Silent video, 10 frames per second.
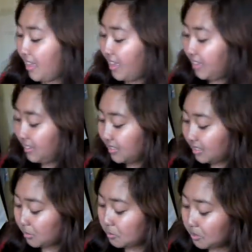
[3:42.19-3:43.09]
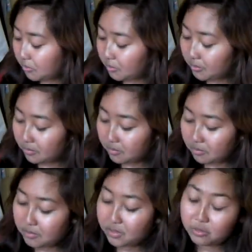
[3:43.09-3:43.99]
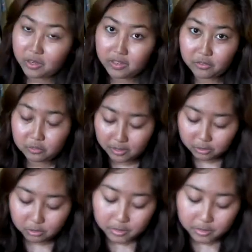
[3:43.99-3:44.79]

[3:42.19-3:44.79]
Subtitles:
And this is what we got from. This is what I got from the shop.